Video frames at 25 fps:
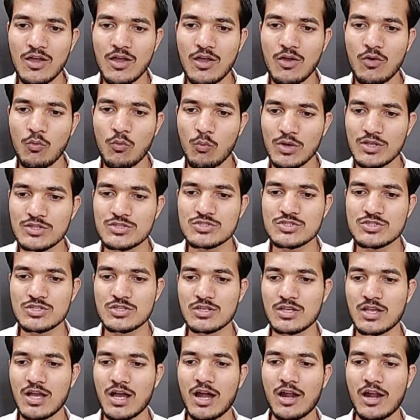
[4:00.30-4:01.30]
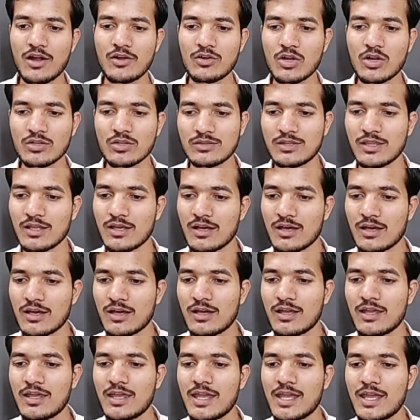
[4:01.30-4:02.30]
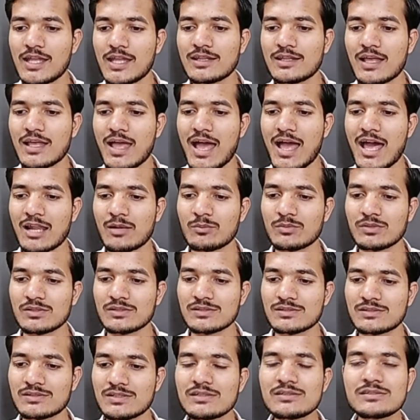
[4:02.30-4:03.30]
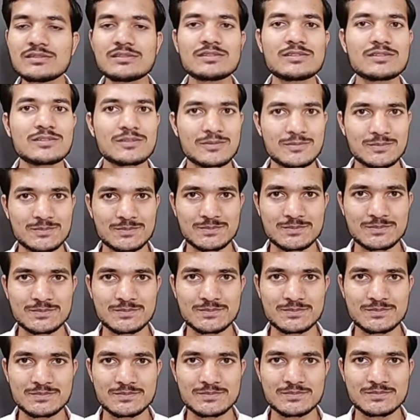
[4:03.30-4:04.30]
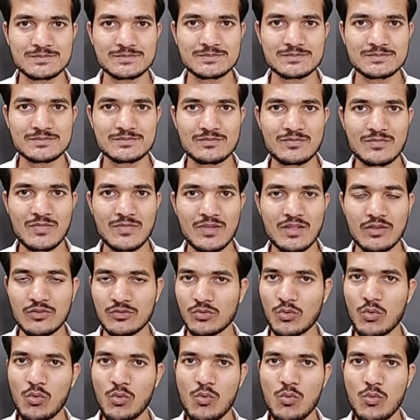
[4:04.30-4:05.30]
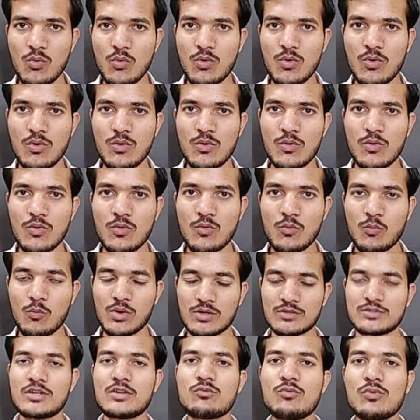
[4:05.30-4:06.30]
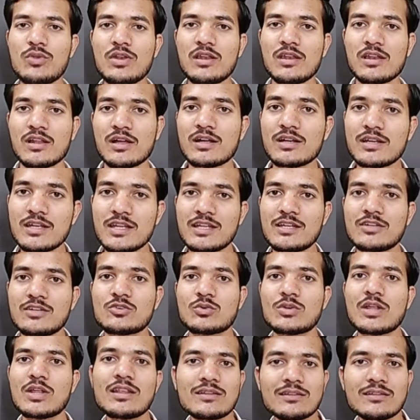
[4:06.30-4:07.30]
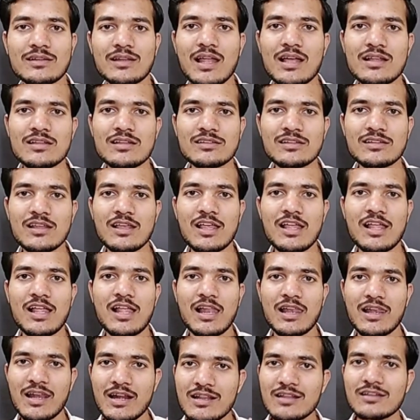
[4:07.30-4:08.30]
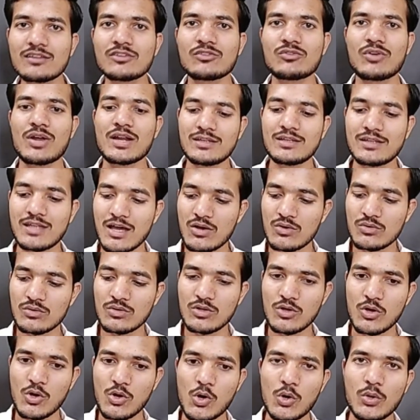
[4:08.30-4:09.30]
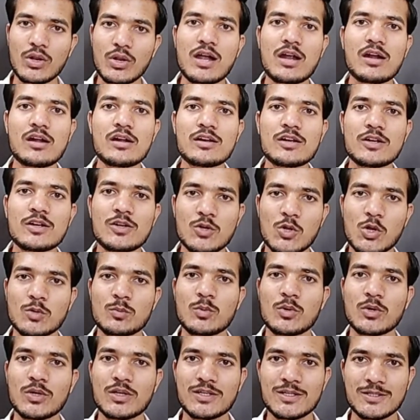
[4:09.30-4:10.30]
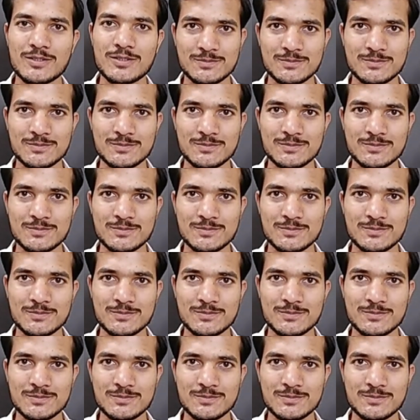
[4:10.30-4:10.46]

which are not there in the animal cells. So, what did we learn in today's class? Let us write down on our notebook.